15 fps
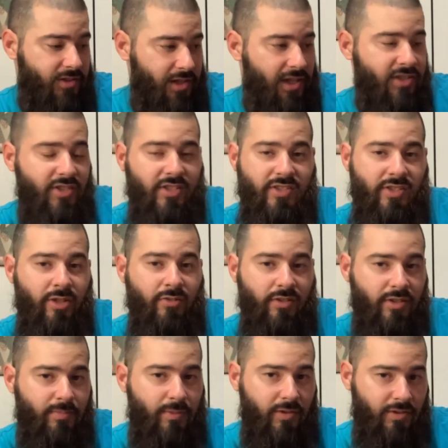I just sold
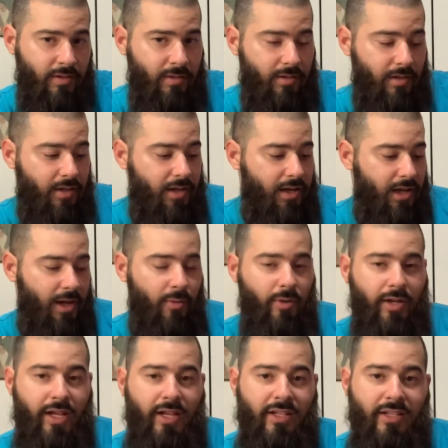this book, so I
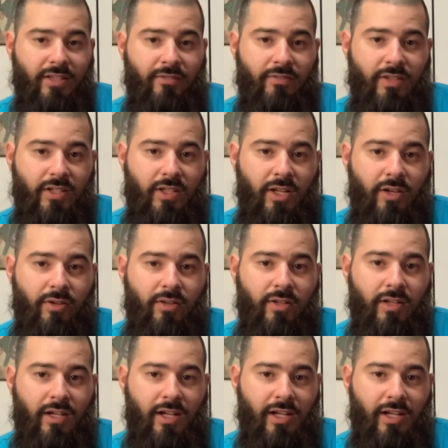went ahead and did the video, and